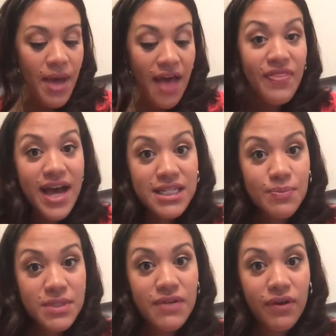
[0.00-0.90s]
that
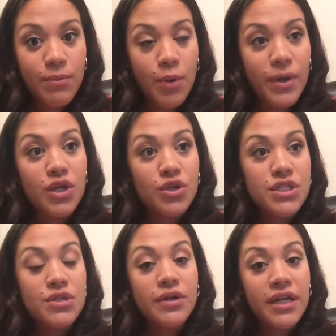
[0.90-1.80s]
specific moment, you're
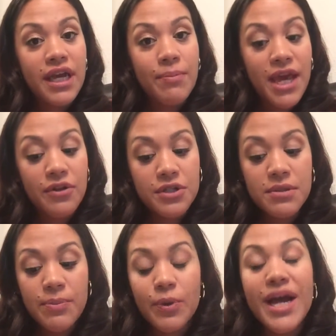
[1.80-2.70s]
still going to get paid on those
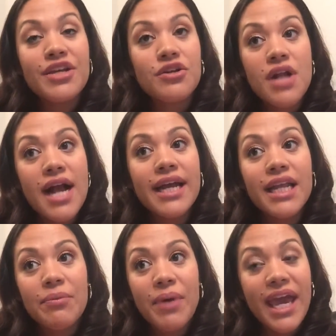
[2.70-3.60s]
people, and you're not getting
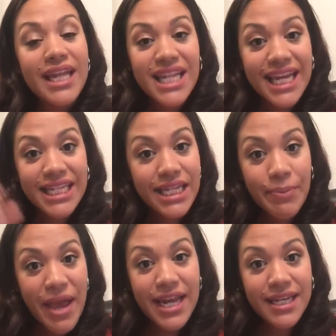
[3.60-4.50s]
paid like
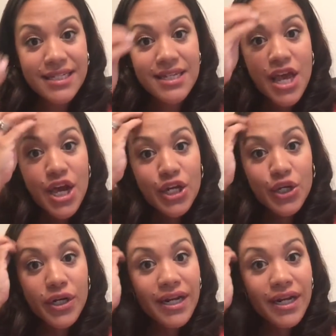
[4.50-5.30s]
pennies. You're going to get